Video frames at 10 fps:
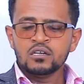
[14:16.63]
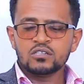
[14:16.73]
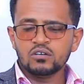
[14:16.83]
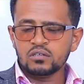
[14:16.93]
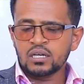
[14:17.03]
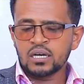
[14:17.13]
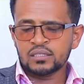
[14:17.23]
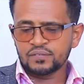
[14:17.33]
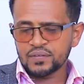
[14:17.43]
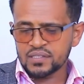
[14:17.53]
So
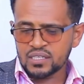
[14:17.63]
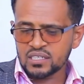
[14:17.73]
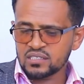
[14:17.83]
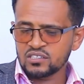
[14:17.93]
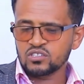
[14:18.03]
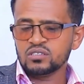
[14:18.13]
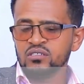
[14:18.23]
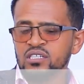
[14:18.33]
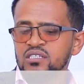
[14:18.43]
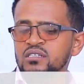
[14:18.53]
the first thing
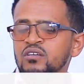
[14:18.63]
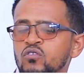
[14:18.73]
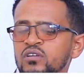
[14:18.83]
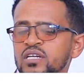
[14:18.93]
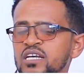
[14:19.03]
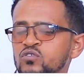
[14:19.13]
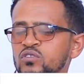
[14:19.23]
is just recognize